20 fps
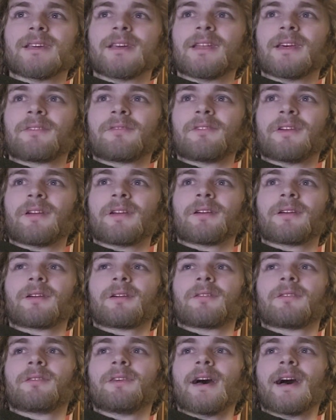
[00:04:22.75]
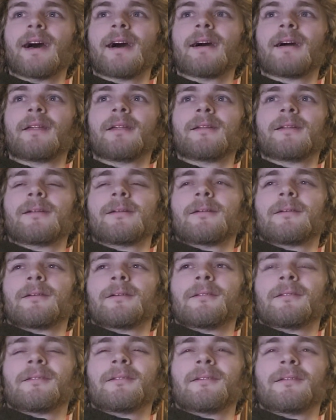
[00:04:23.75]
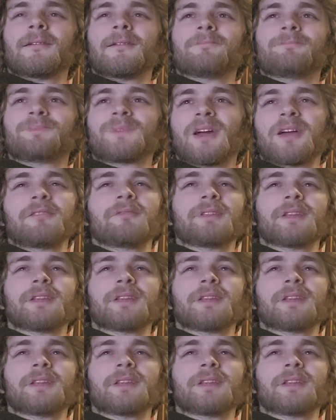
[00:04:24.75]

And I think that kind of